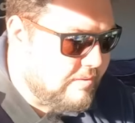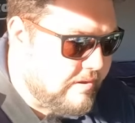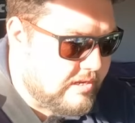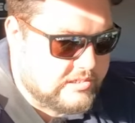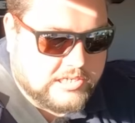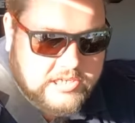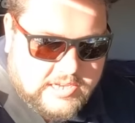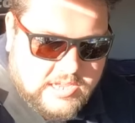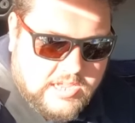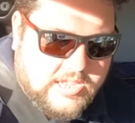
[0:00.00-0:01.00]
minutes
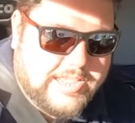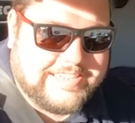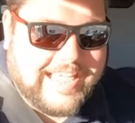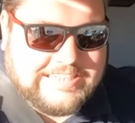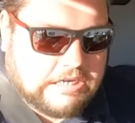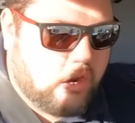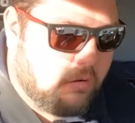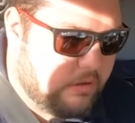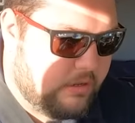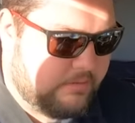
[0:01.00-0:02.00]
actually. It's 8
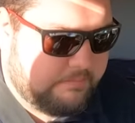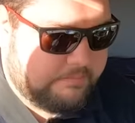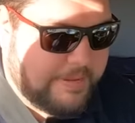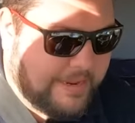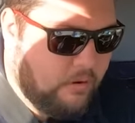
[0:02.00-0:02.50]
o'clock, bang